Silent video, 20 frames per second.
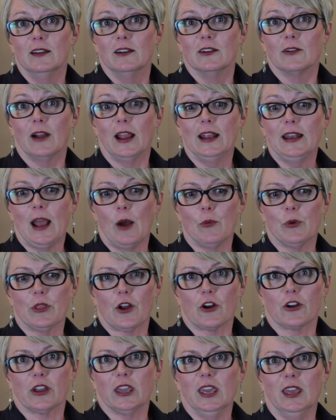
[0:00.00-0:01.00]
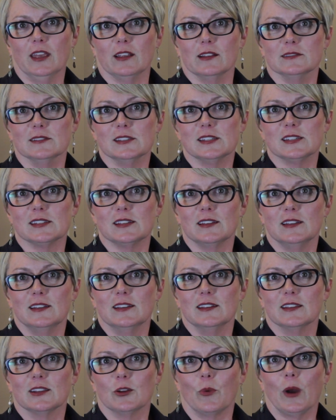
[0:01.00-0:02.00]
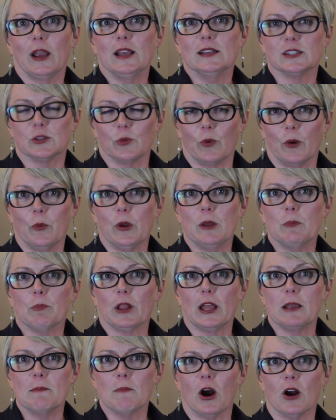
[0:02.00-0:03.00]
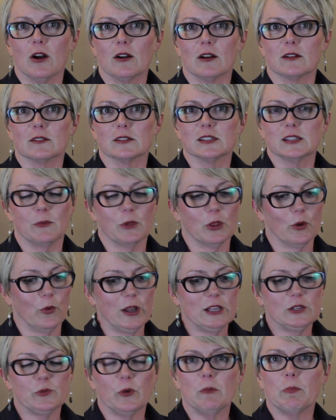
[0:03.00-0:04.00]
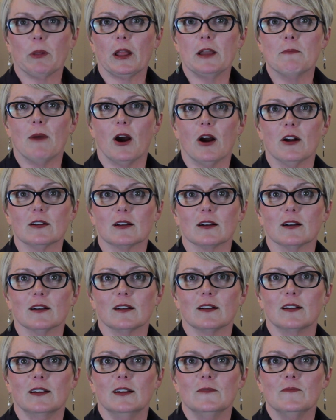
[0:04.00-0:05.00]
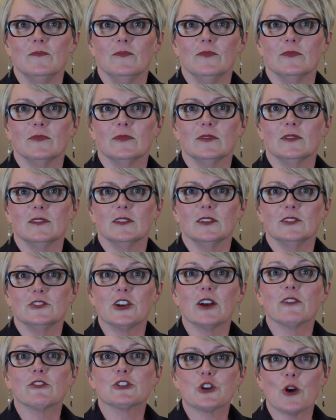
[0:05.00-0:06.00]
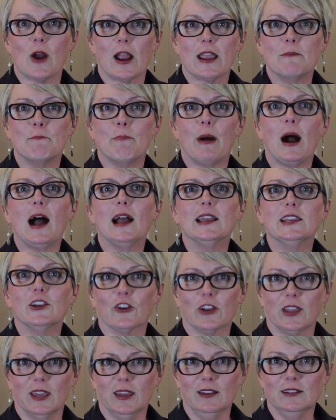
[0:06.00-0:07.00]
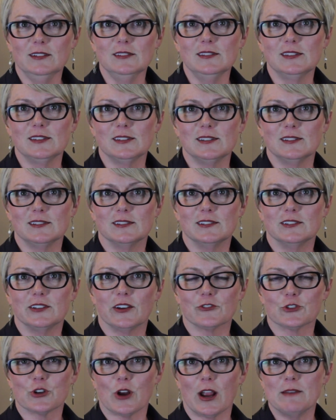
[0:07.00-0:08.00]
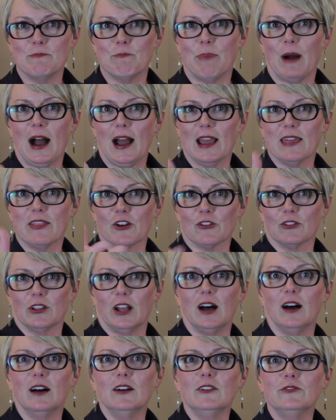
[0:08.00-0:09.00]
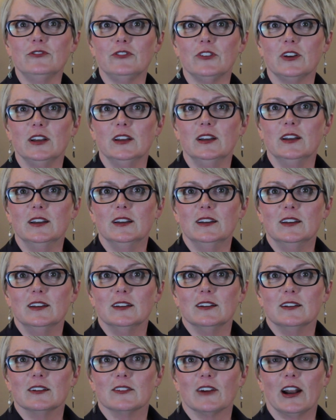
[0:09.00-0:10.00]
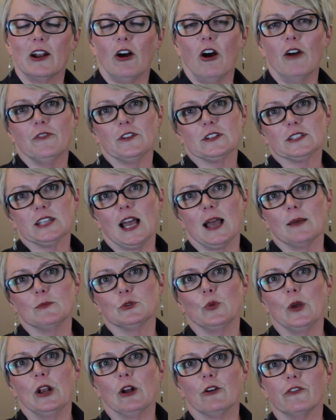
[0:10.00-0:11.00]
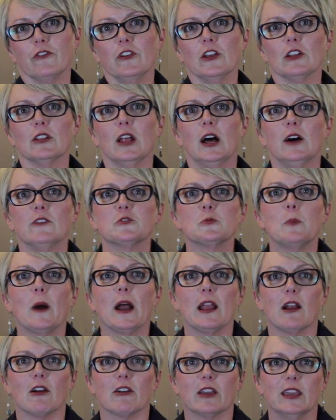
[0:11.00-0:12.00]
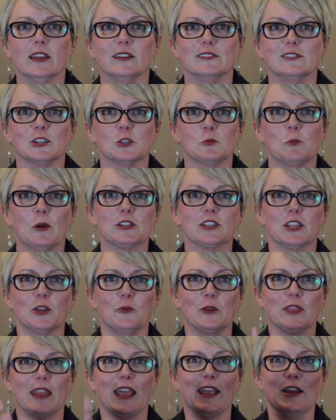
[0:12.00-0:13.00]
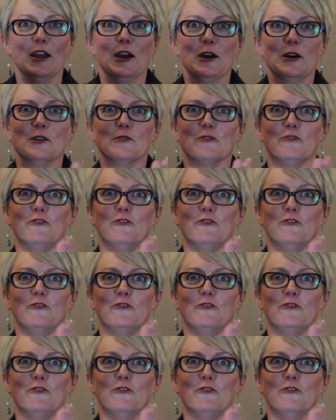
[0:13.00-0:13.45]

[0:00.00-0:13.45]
Right now with our kids, the ways that we play martyr, some of the ways we play martyr. Did you ever try and buy your kids? Did you ever try and buy their love? Right, oftentimes we don't feel loved by our kids, especially when they